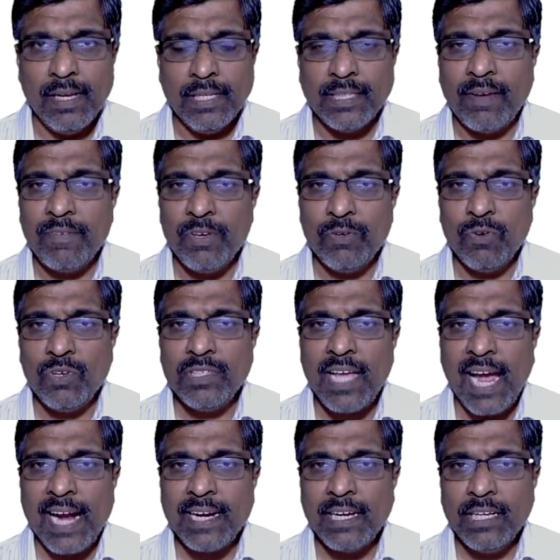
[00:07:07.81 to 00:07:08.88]
Now you know
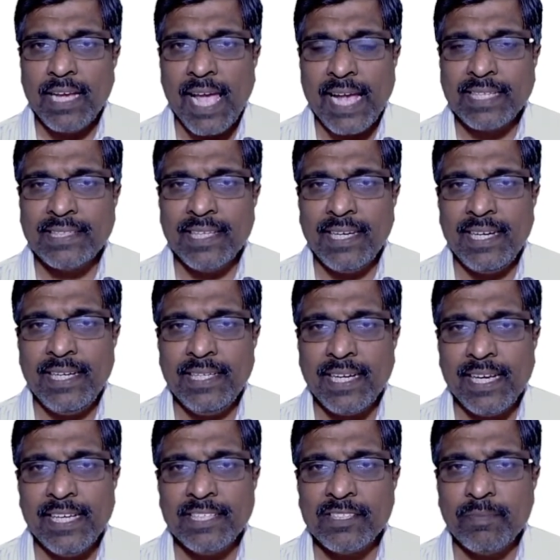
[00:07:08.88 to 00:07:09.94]
that excellent
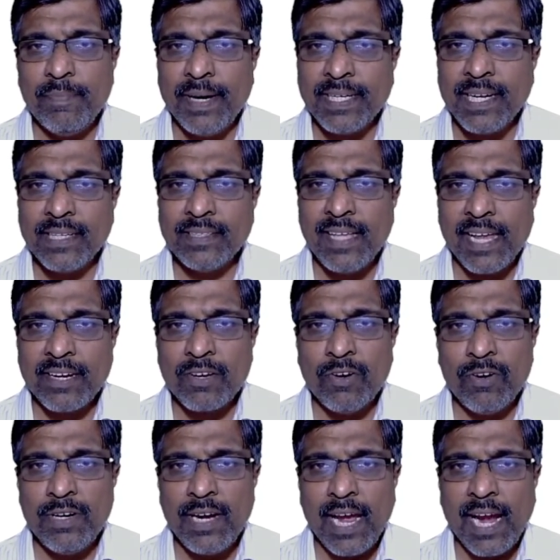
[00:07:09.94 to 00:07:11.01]
is better than
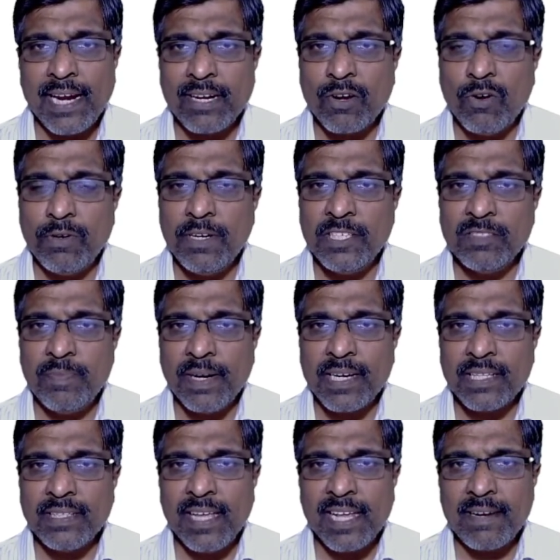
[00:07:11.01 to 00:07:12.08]
good and good is better
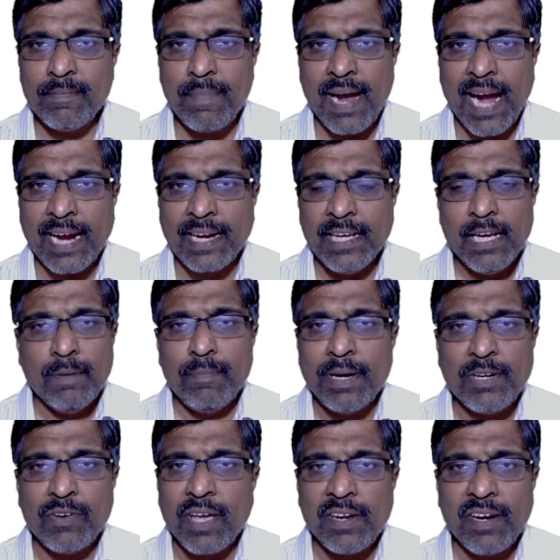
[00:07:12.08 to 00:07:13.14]
than bad, but
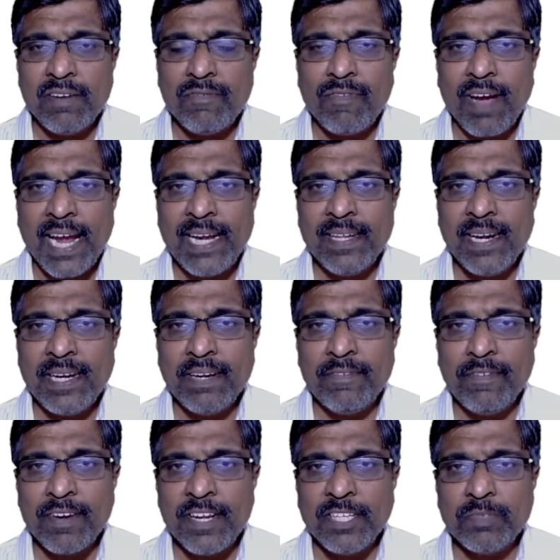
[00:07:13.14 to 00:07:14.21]
you cannot find the
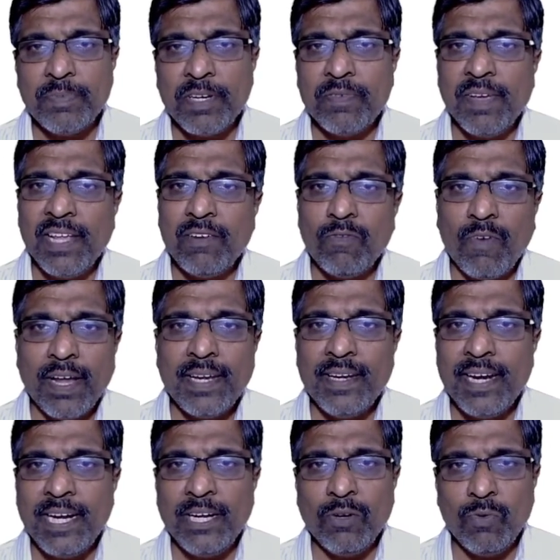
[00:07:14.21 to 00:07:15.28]
difference between 1
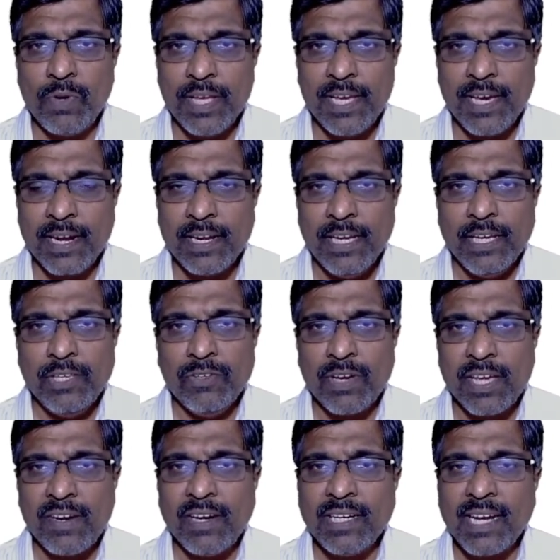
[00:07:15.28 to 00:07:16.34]
and 2 here. You
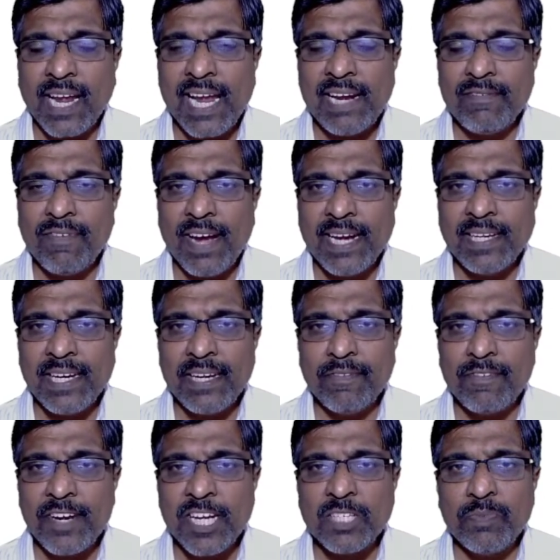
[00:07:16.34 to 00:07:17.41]
cannot try and find the
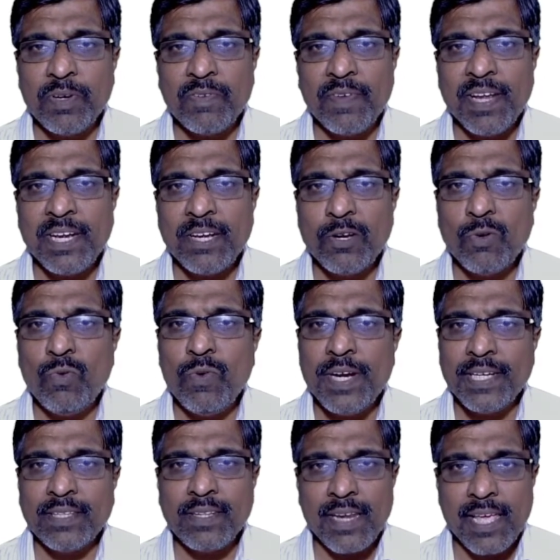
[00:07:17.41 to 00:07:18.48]
difference between 2
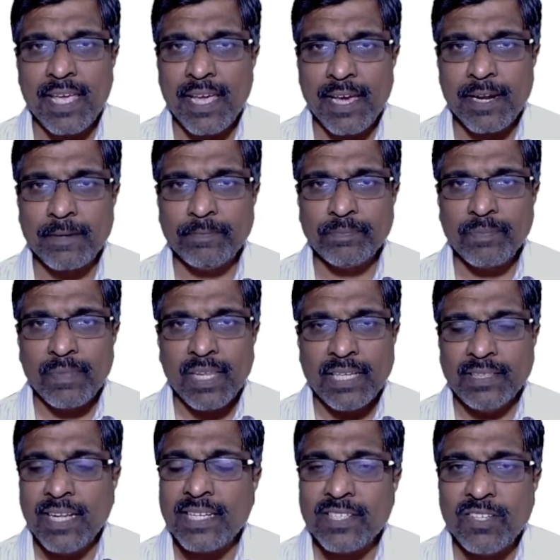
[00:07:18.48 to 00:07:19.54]
and 3 here.
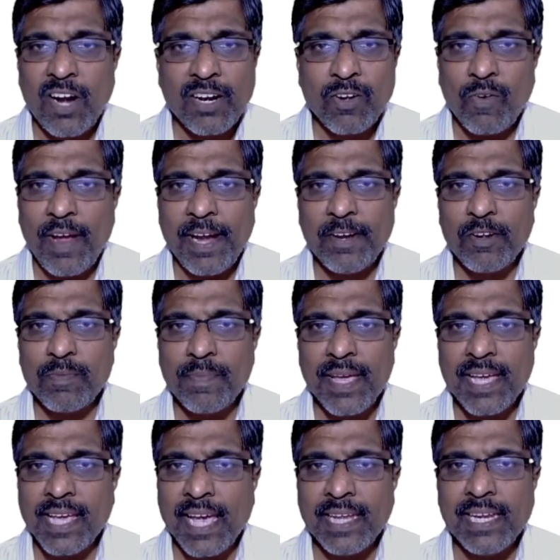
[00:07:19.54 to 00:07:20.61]
That's not going to
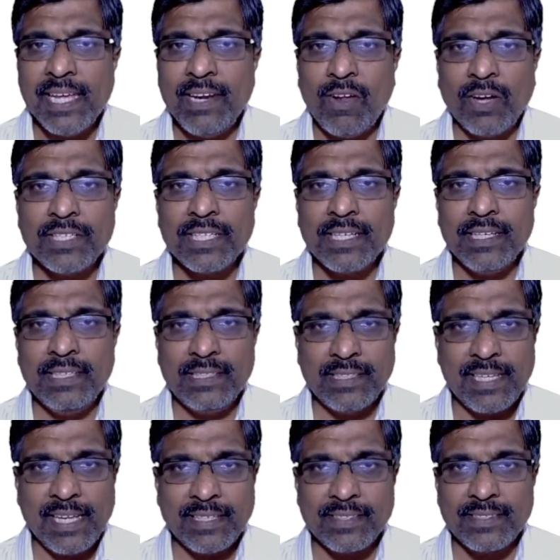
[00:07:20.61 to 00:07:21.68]
make any logical
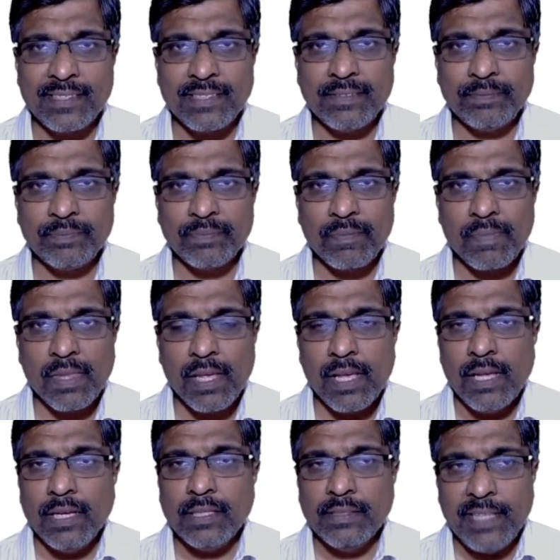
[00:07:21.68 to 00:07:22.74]
sense.
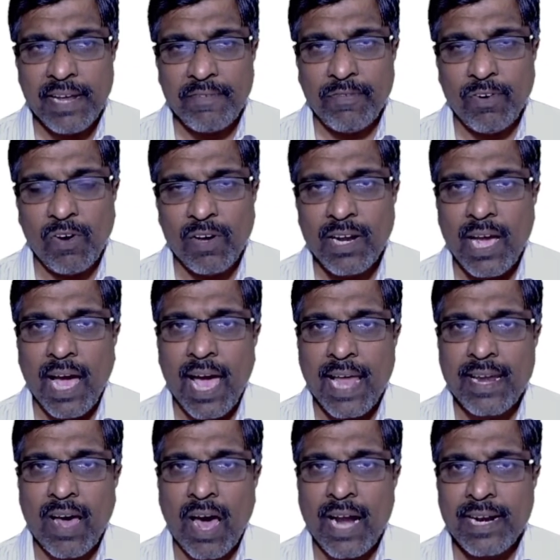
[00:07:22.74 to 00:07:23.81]
Therefore,
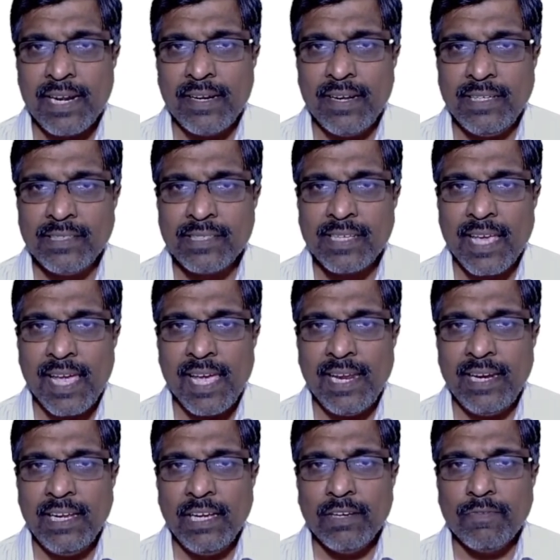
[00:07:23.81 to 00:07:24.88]
an ordinal
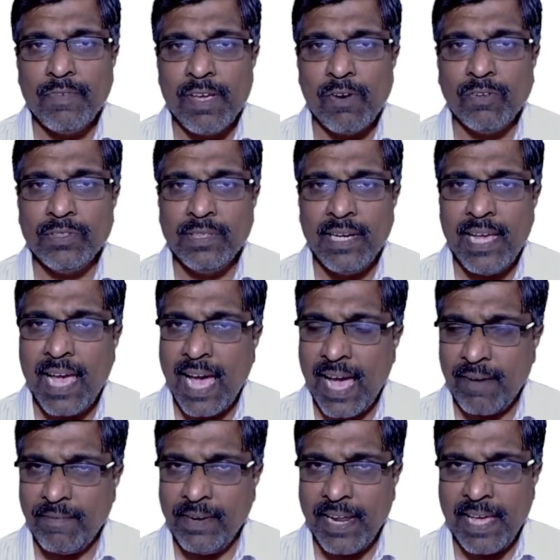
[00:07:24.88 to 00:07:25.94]
scale, we only
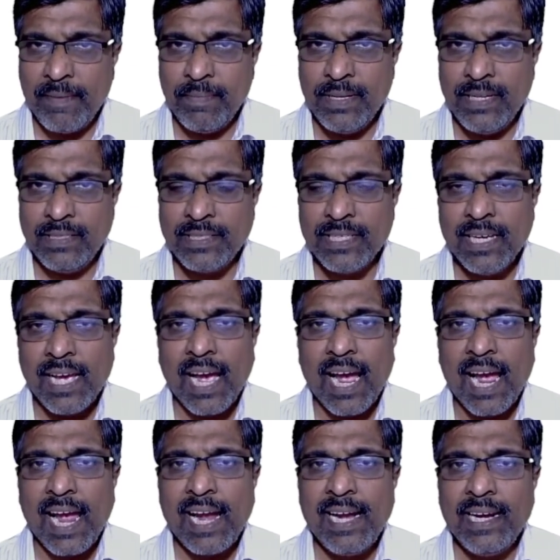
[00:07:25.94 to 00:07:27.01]
have labels
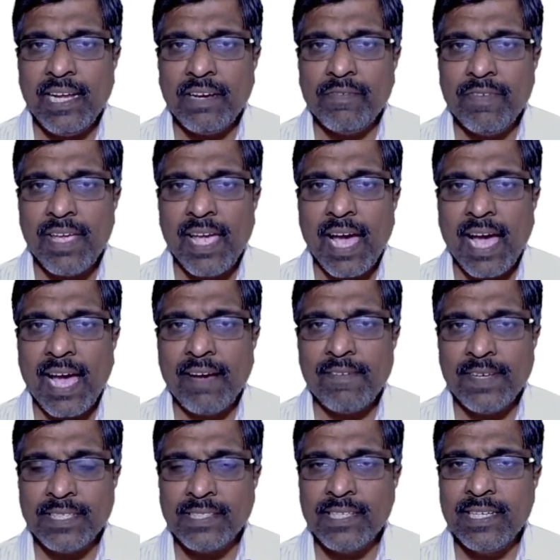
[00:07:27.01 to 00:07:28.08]
and we have
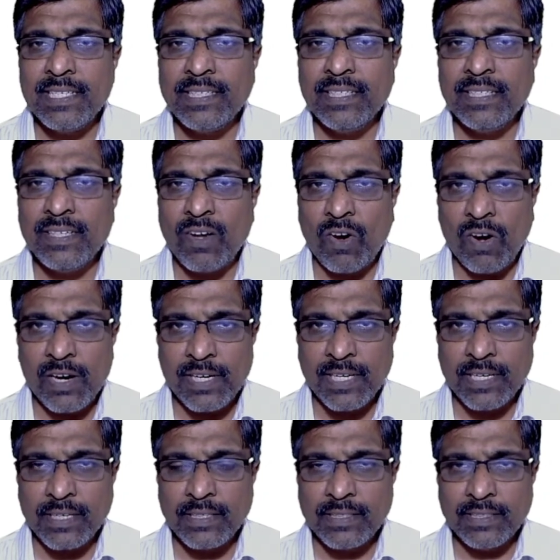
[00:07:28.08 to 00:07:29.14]
a certain
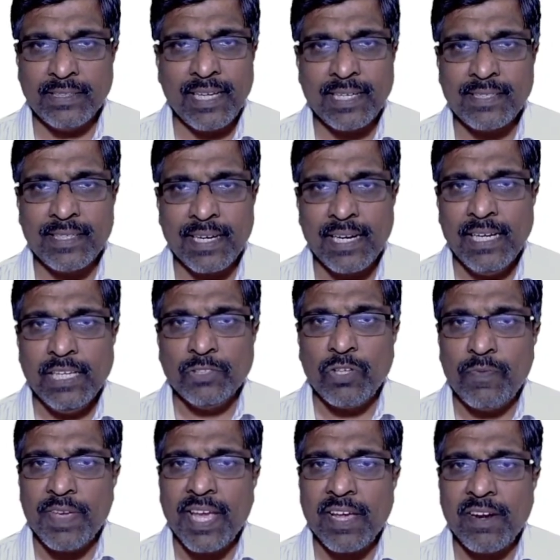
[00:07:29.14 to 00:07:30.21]
order. That's it. So
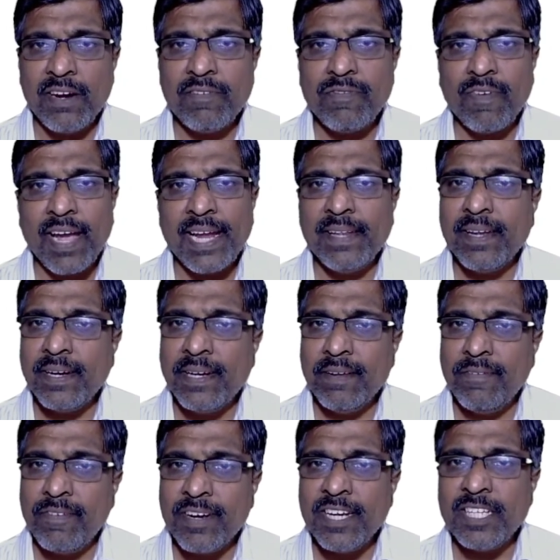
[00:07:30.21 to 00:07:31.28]
we cannot find the
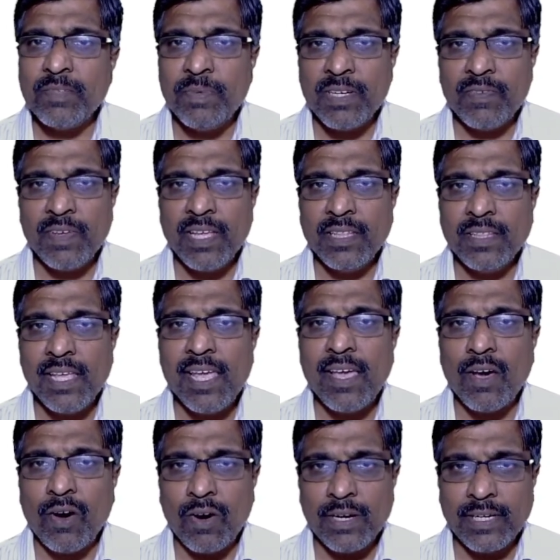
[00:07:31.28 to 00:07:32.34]
difference between the
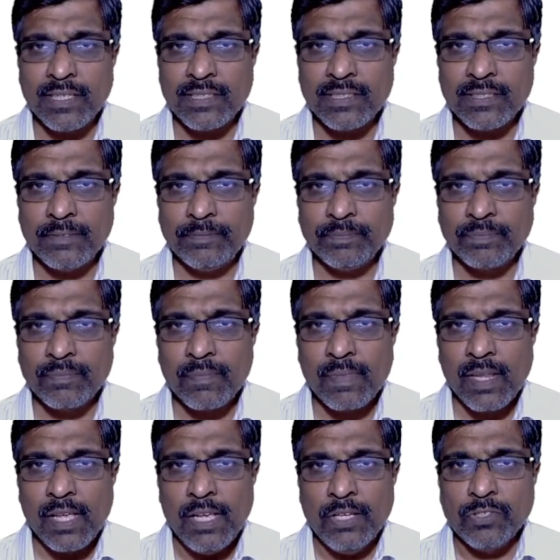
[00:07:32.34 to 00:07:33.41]
orders.
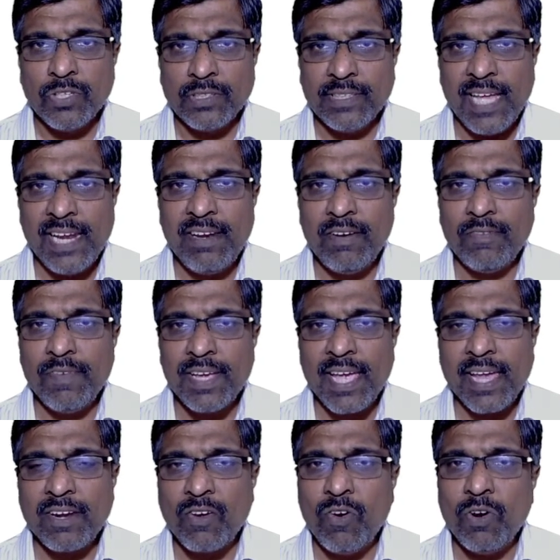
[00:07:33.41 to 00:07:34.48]
So then we
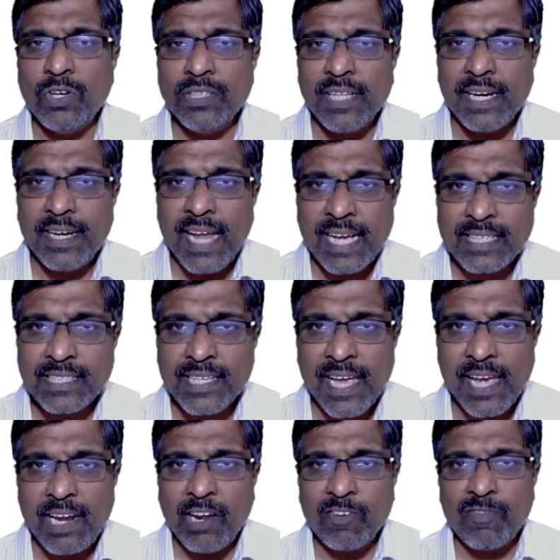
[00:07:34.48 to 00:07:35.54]
can go to the next
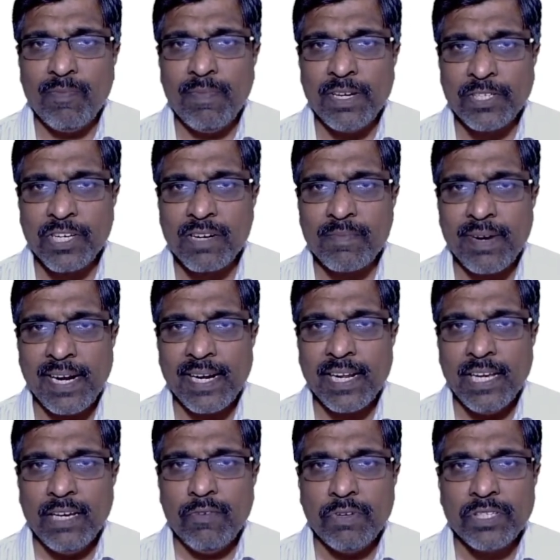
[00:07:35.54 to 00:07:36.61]
scale of
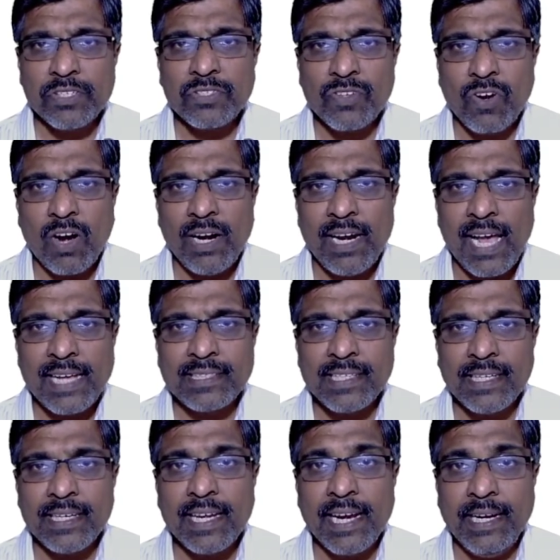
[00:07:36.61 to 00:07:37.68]
measurement, which is called as
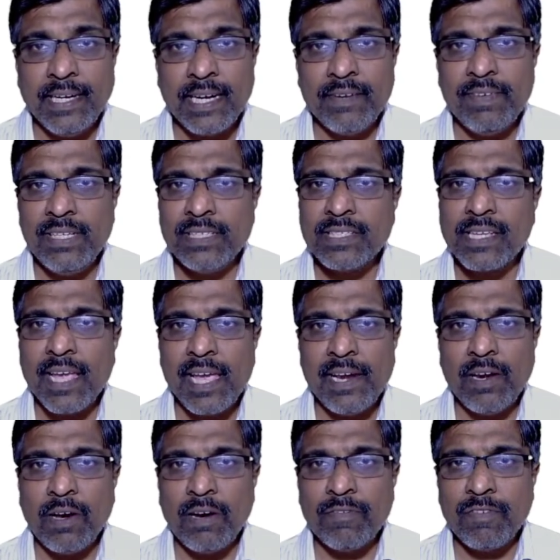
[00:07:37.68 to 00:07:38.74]
an interval
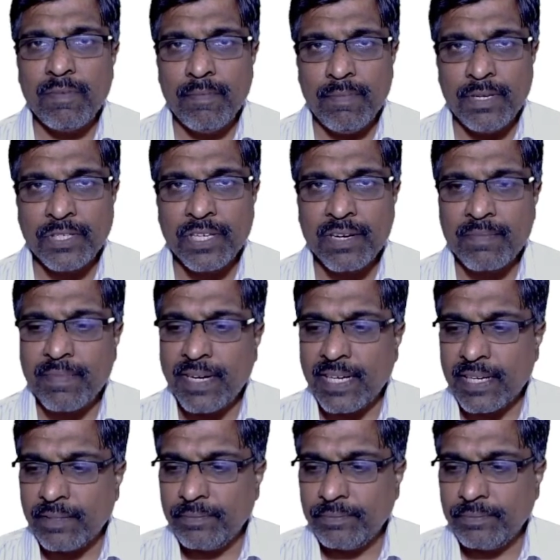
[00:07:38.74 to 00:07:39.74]
scale of measurement.